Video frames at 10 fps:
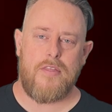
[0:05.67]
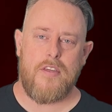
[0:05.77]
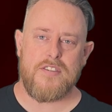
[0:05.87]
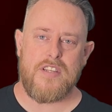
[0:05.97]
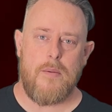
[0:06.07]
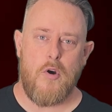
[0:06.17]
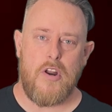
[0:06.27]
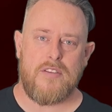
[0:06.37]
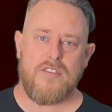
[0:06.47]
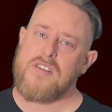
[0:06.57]
on Thursday
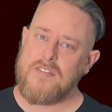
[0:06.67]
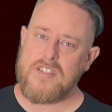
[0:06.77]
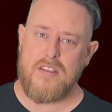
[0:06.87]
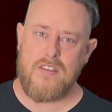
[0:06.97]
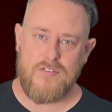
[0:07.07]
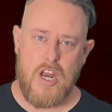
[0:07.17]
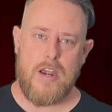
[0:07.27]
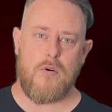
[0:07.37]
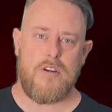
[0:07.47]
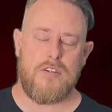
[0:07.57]
morning, the 17th of
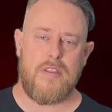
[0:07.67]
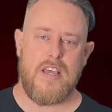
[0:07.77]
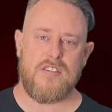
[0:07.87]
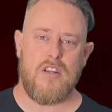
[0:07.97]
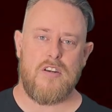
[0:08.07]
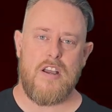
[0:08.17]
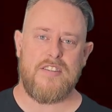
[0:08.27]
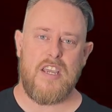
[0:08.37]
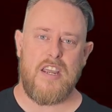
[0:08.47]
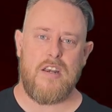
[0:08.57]
January
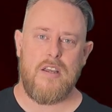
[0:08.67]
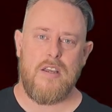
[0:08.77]
2019,